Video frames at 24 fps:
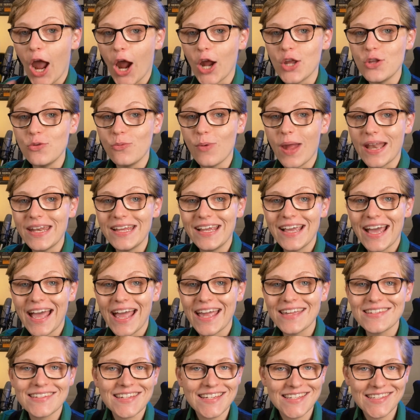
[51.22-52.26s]
Are you ready,
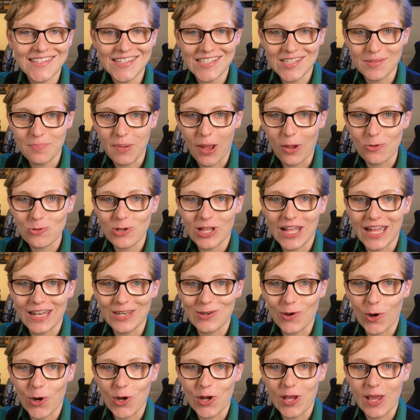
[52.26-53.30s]
guys? Because it's about to get
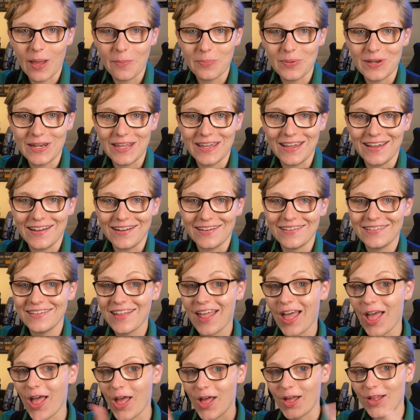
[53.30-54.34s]
nerdy up in here.
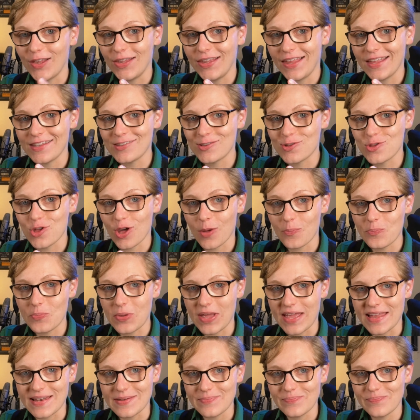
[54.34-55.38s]
Let's jump
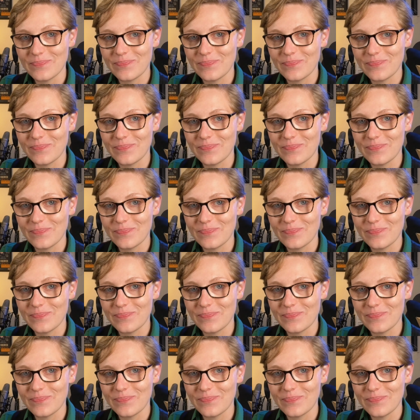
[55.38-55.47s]
in.